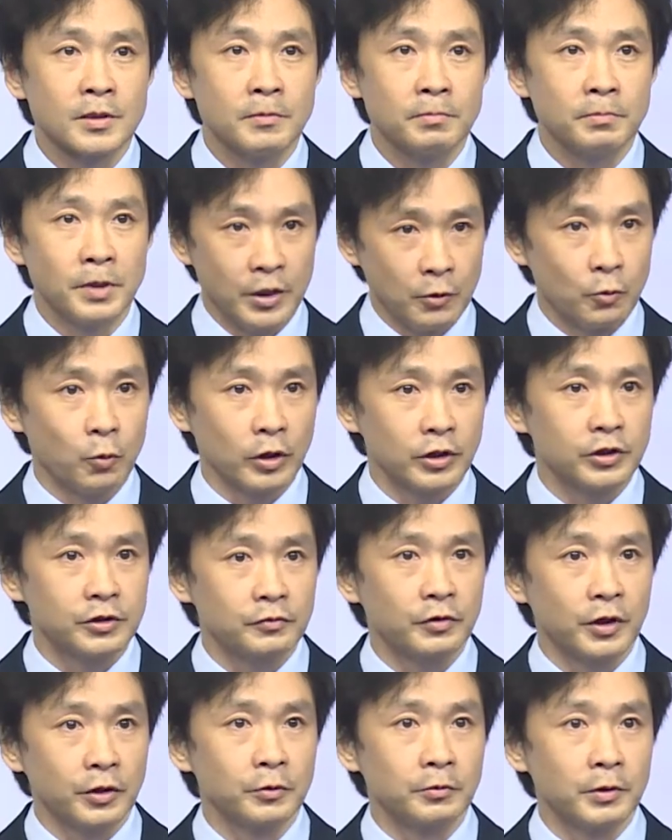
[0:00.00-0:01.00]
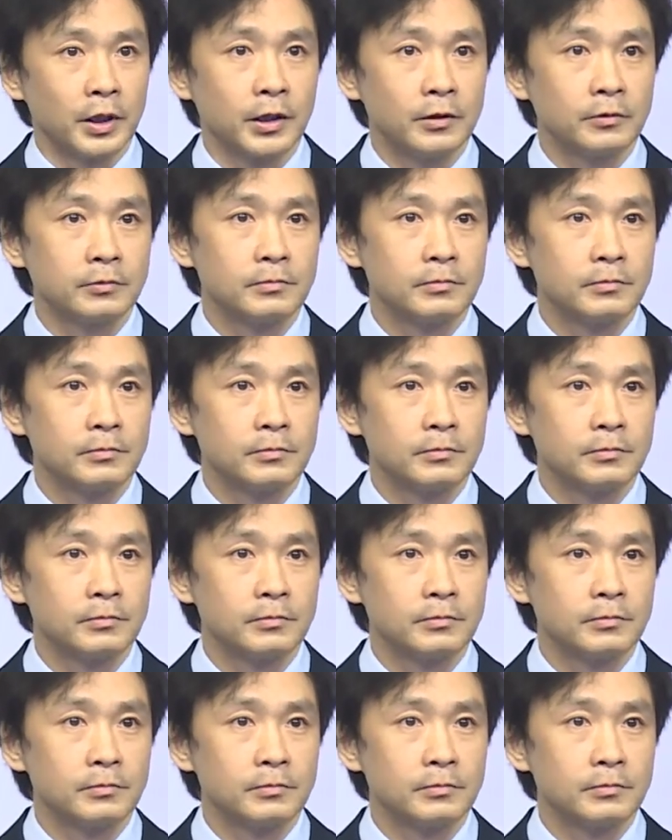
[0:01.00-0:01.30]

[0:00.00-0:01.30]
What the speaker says: But it works very well.